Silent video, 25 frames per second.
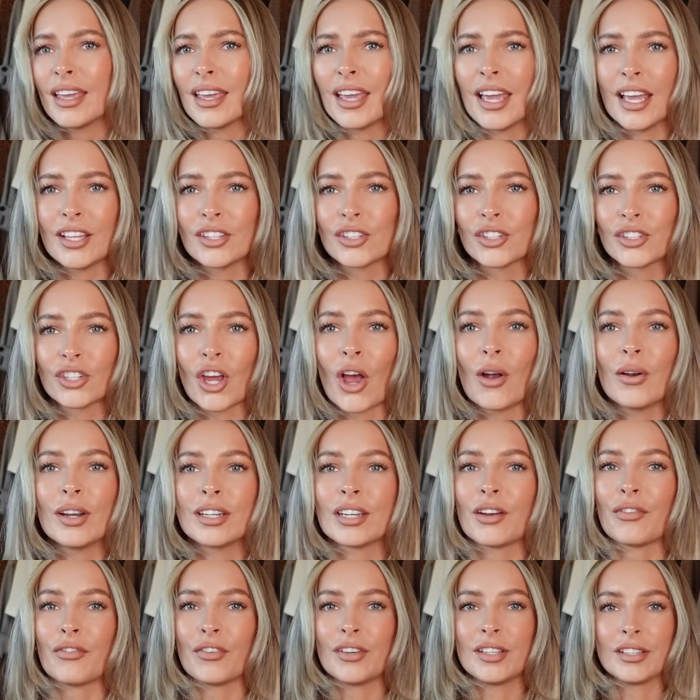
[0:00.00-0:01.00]
it's totally
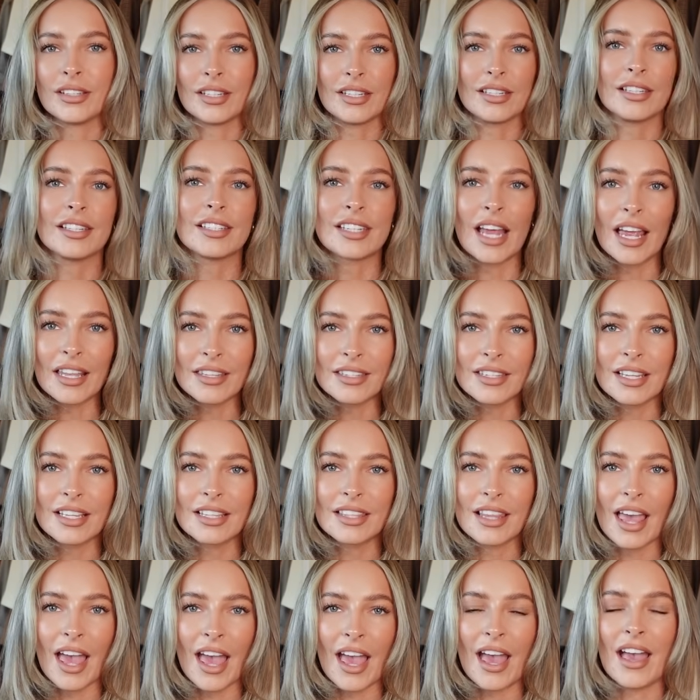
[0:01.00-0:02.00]
different to
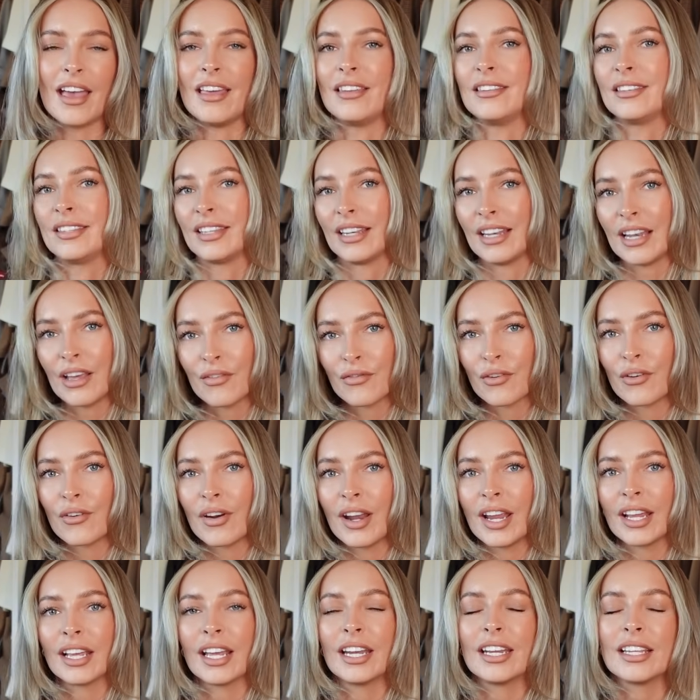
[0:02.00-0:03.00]
standing there and delivering.